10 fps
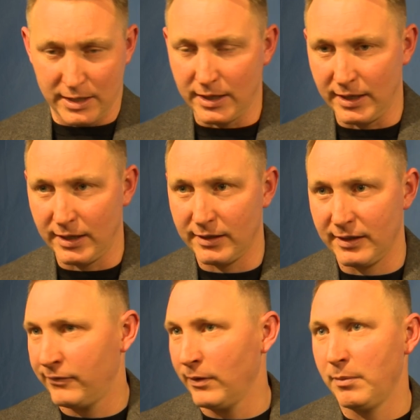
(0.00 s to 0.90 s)

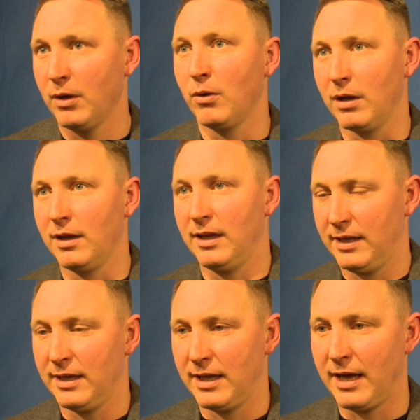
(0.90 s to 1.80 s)
It will be all
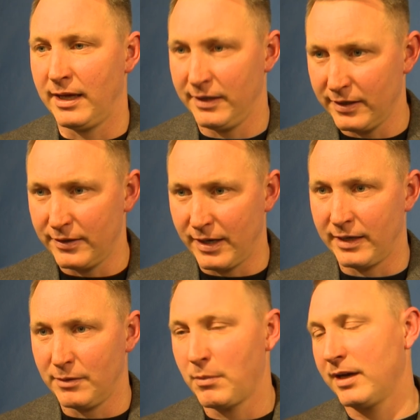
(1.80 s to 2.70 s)

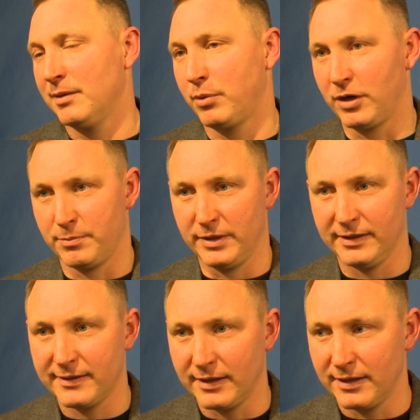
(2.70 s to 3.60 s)
under my
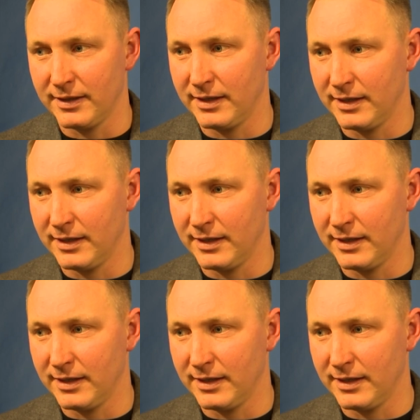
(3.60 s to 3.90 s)
department, and